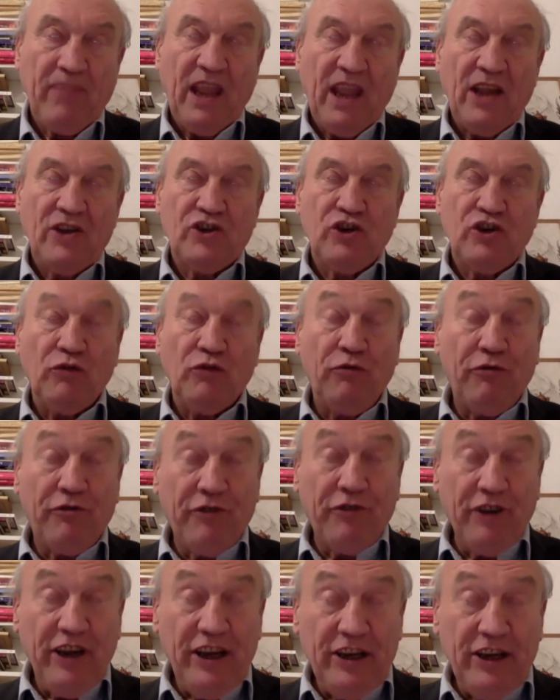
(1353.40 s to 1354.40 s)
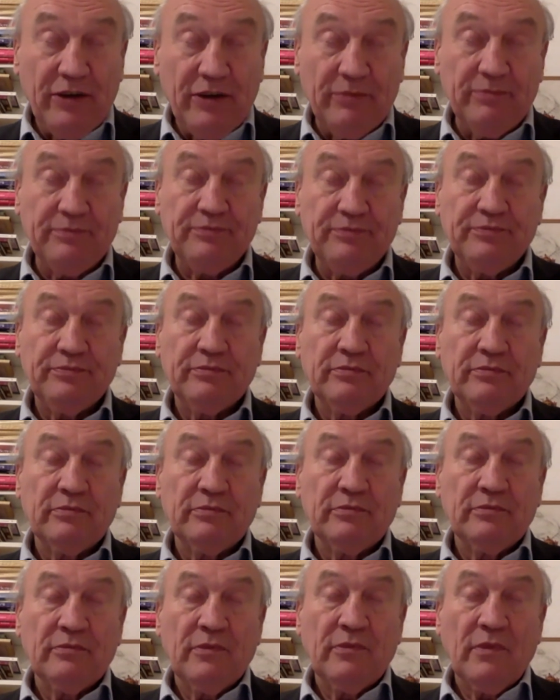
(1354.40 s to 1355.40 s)
so freedom
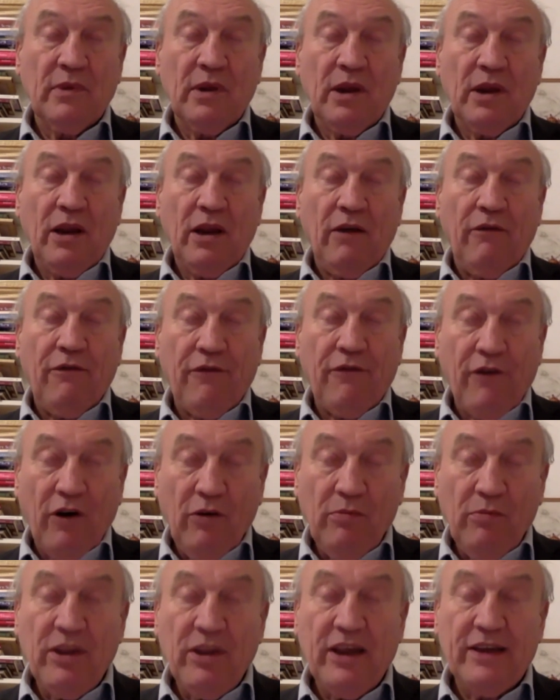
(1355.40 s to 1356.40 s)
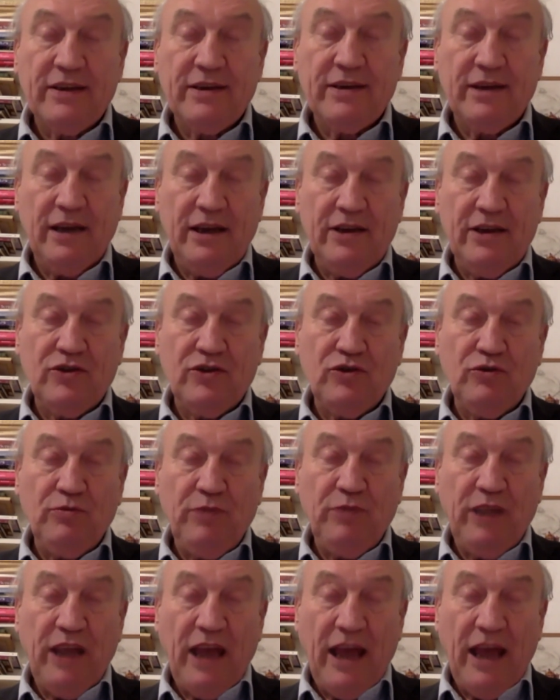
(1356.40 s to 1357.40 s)
from this is to
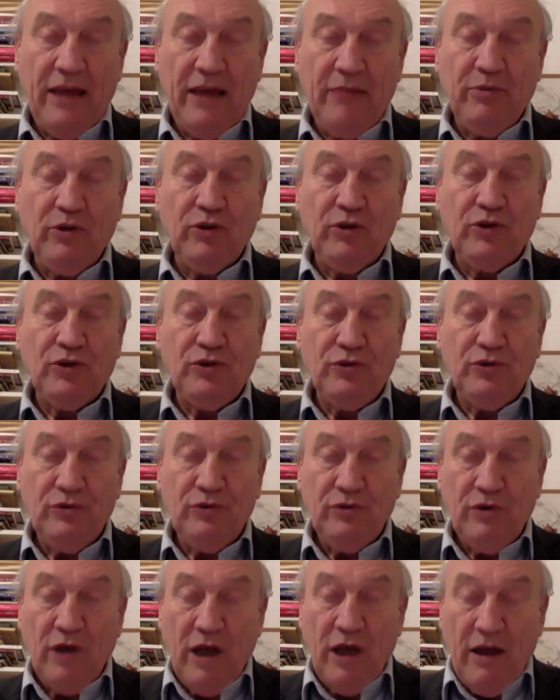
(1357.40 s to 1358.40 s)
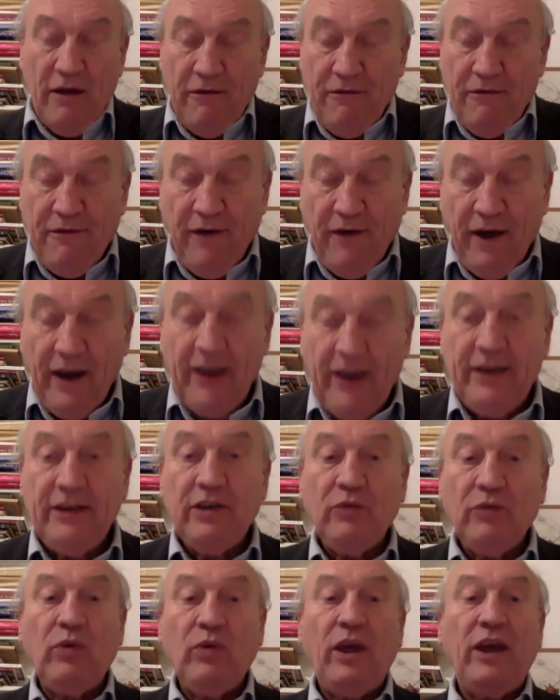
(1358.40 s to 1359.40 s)
be able to find a
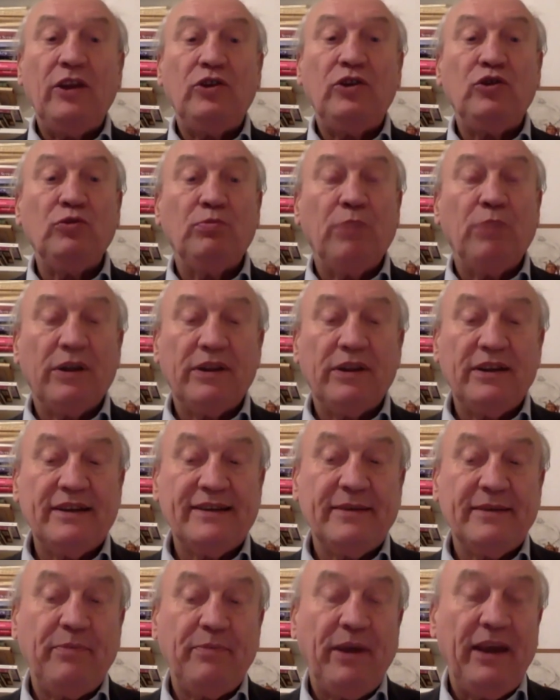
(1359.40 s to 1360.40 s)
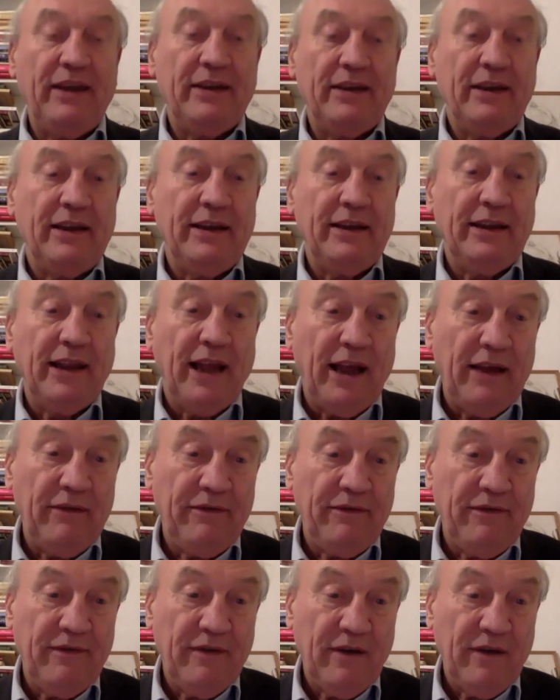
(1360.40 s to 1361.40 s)
way to participate in
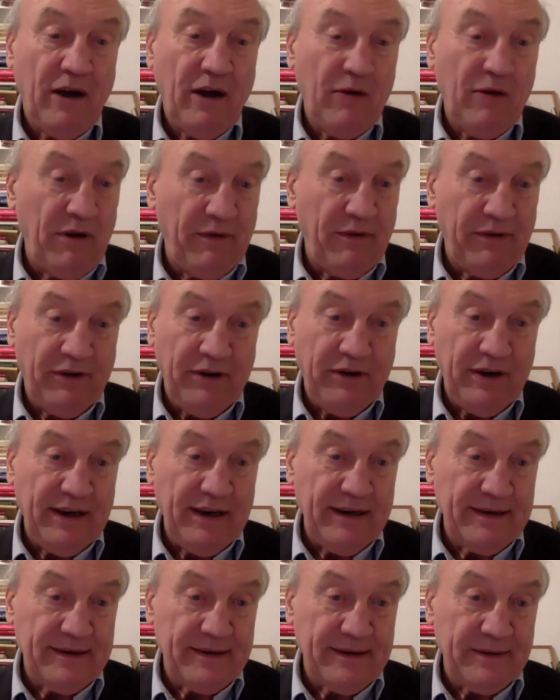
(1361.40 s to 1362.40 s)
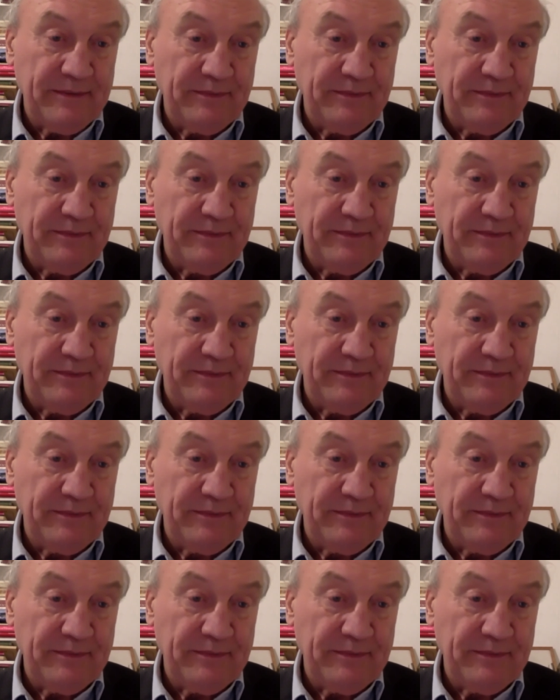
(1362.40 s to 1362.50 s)
life, however it is.